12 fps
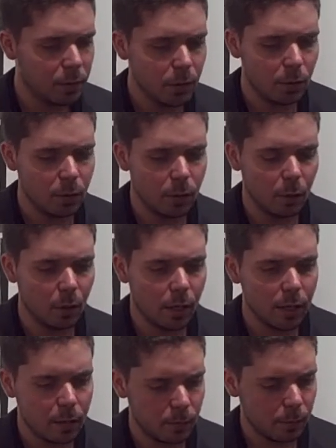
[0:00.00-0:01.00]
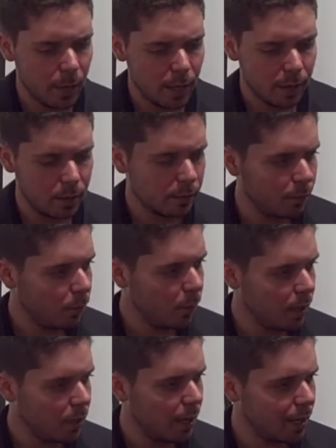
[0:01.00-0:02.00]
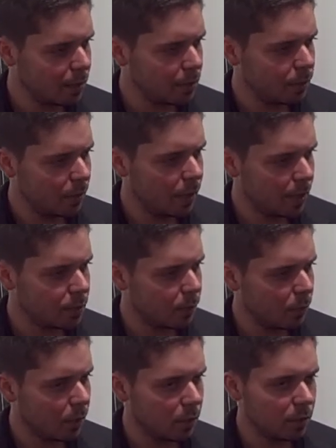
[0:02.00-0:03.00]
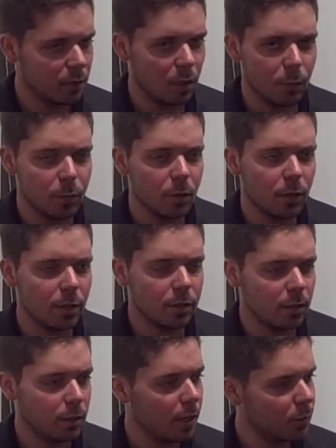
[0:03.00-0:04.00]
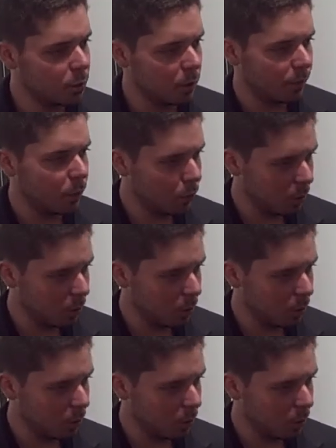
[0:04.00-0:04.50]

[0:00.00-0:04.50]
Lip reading: So you look at the painting in a different way, it acts more like a sculpture. You're not sure if the